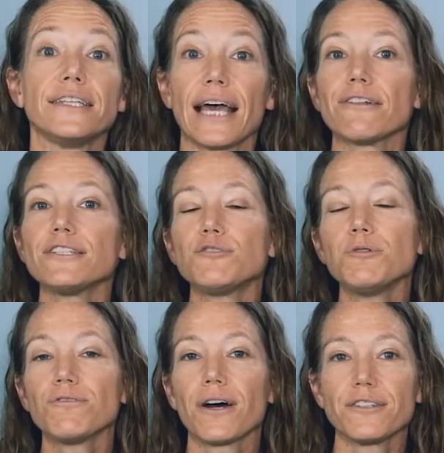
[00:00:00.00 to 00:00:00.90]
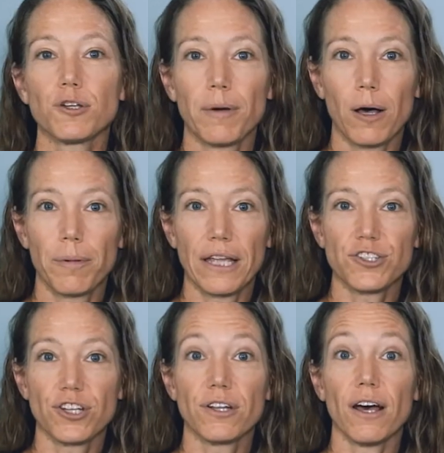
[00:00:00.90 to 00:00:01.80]
Now let's move on to
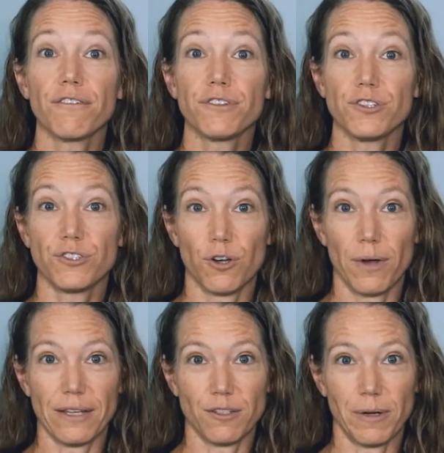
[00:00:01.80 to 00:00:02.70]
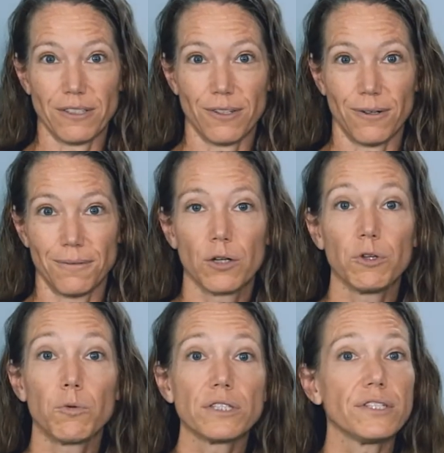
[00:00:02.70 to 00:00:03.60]
palpation of the psoas muscle. And
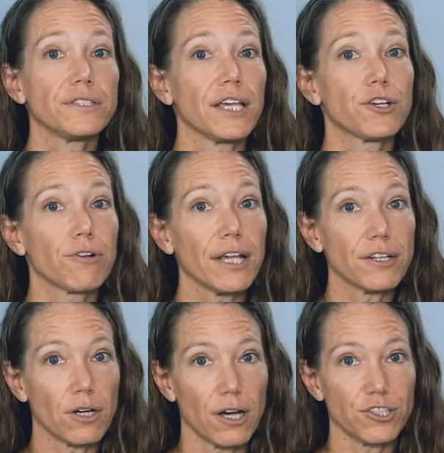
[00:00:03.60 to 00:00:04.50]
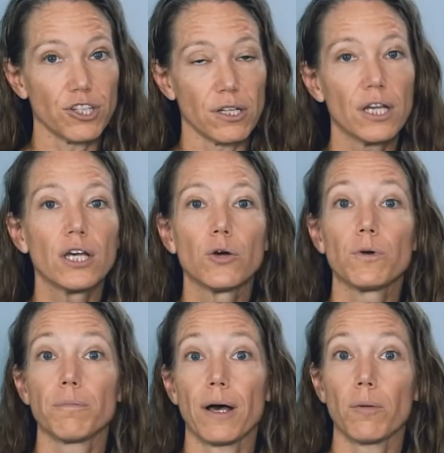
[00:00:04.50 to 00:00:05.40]
we want to take great caution
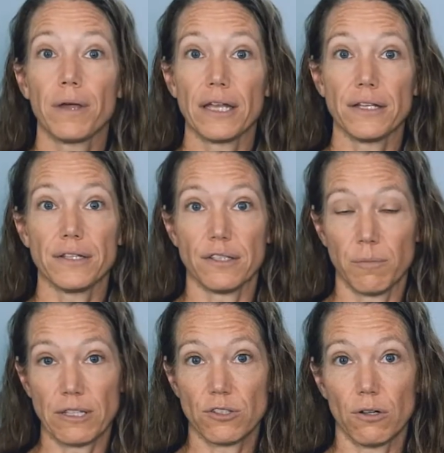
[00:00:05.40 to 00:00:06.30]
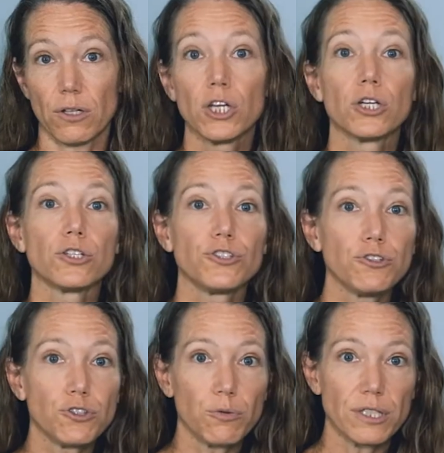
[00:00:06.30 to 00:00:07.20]
when palpating this muscle.
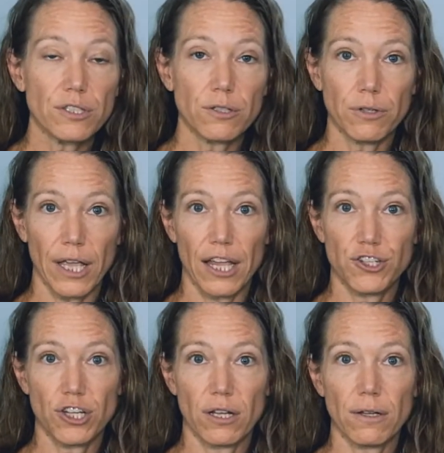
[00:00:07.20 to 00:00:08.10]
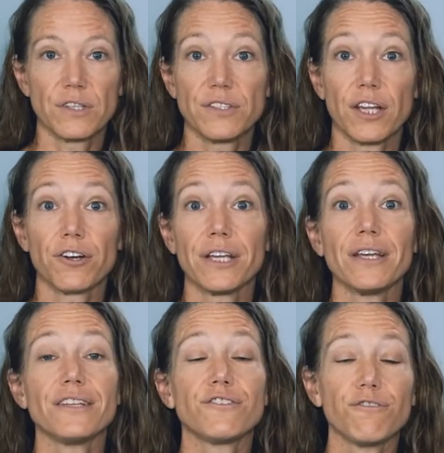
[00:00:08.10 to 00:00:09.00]
Due to its location, this
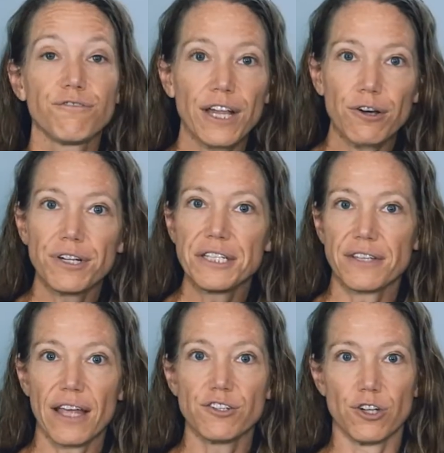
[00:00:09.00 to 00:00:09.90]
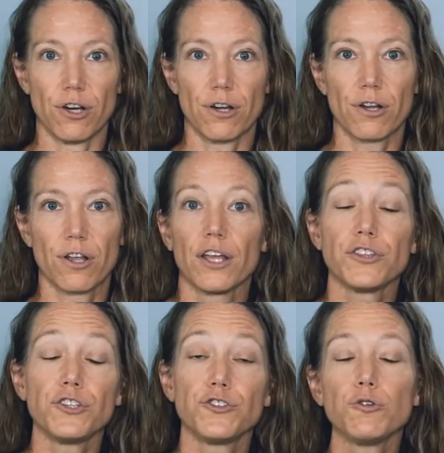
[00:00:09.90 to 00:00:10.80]
area is very tender.
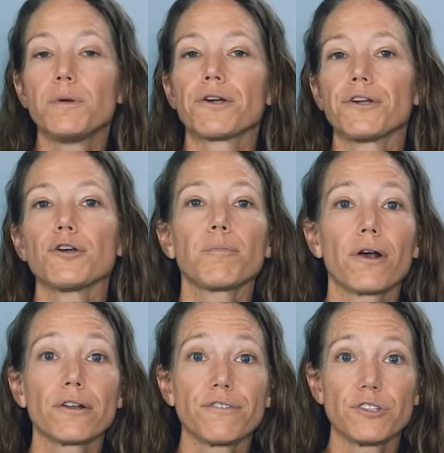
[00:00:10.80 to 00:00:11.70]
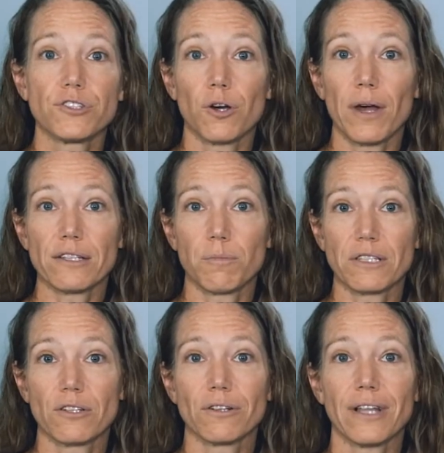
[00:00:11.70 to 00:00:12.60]
The superior part of the psoas
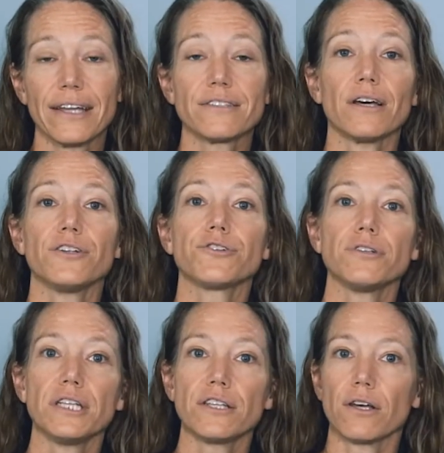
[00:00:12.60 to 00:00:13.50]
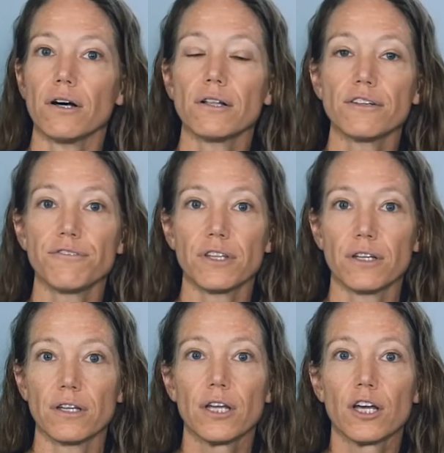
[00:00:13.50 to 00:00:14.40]
muscle lies underneath all of
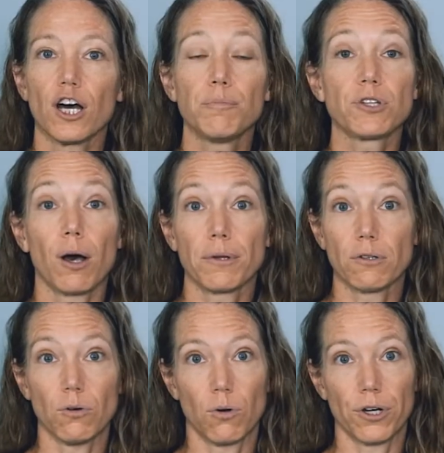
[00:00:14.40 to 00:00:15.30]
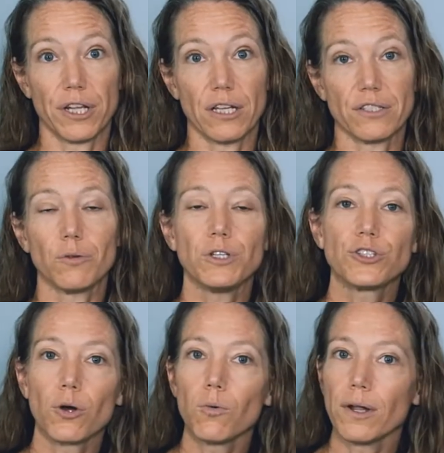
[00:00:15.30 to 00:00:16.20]
the abdominal organs. We
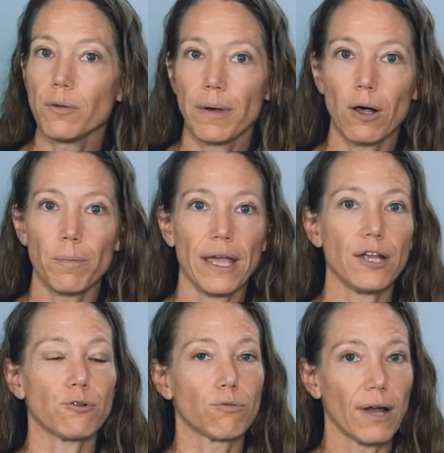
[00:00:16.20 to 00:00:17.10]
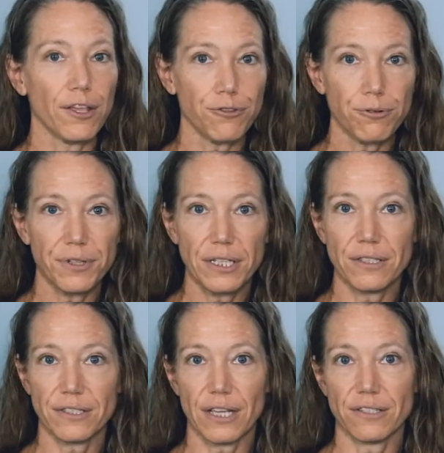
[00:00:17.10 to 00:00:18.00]
don't want to palpate right through the
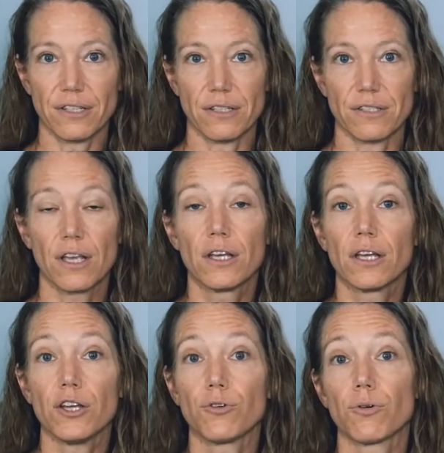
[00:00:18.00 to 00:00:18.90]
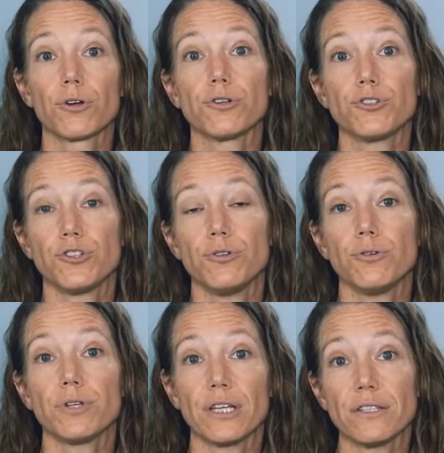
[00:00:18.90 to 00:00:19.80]
intestines in order
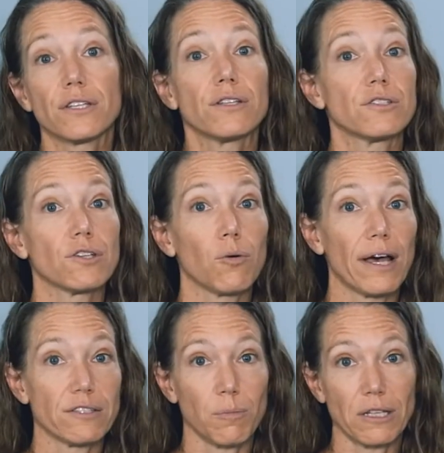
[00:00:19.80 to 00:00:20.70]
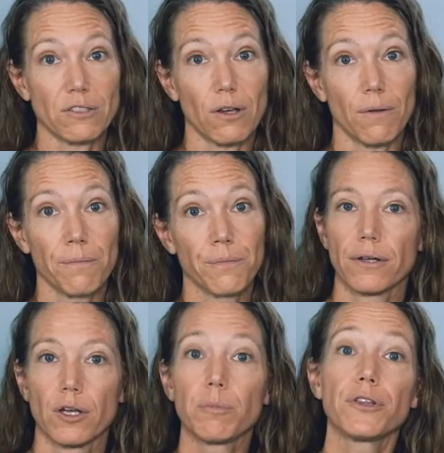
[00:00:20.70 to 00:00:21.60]
to get to the psoas muscle.
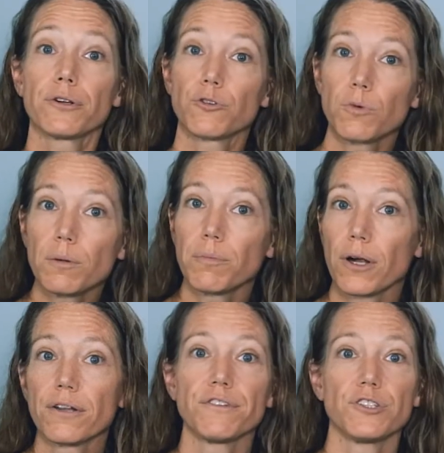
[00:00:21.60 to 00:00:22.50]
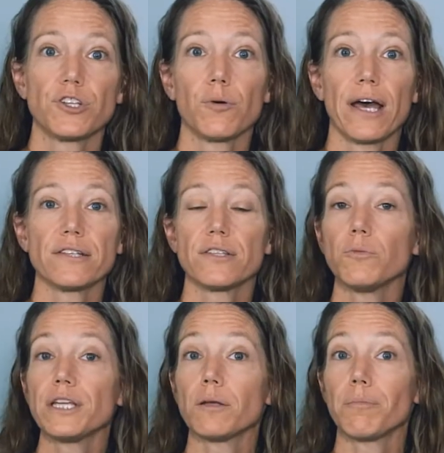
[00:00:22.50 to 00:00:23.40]
But there is one part of the psoas that
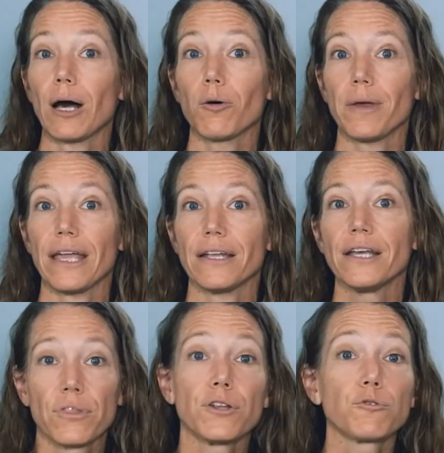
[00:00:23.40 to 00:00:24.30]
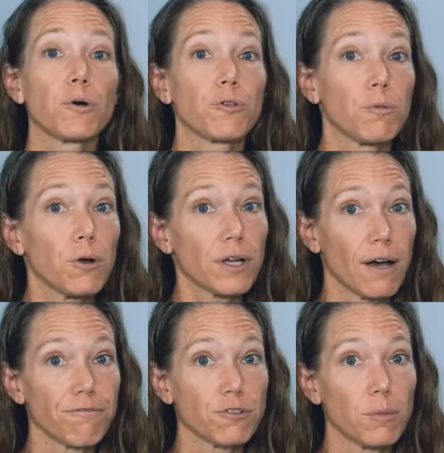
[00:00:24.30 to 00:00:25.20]
we can palpate that is both more
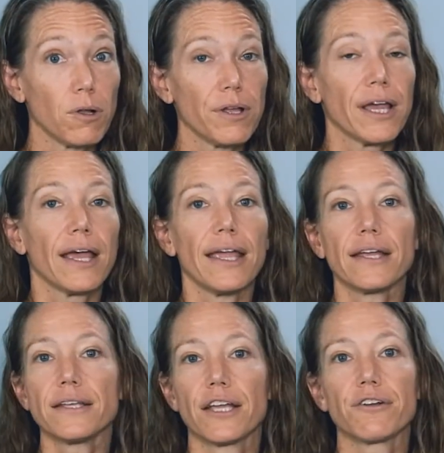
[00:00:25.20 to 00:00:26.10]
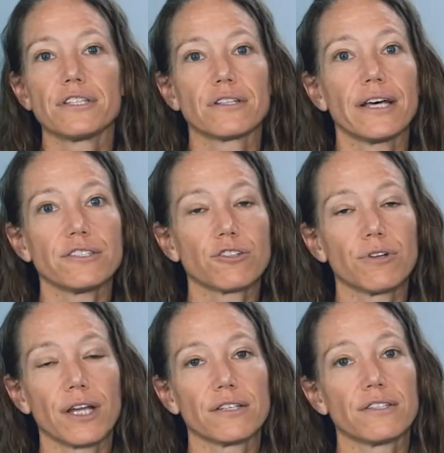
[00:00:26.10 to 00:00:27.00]
comfortable and carries less
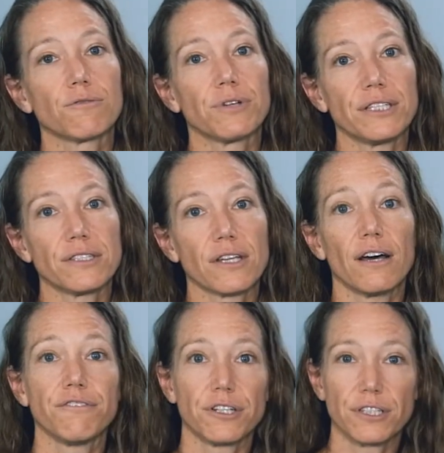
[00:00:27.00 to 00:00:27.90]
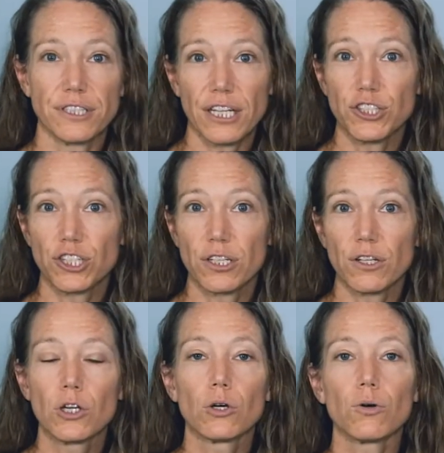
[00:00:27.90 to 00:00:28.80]
risk of irritation
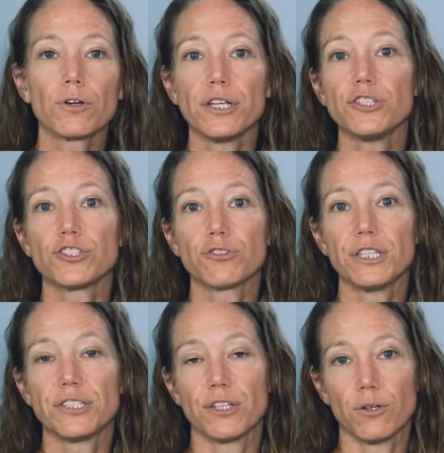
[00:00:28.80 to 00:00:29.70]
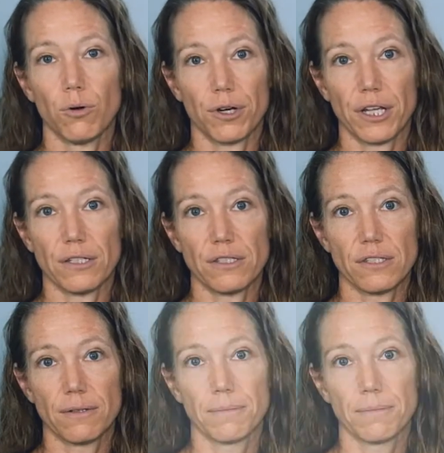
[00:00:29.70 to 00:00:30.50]
or injury to the organs.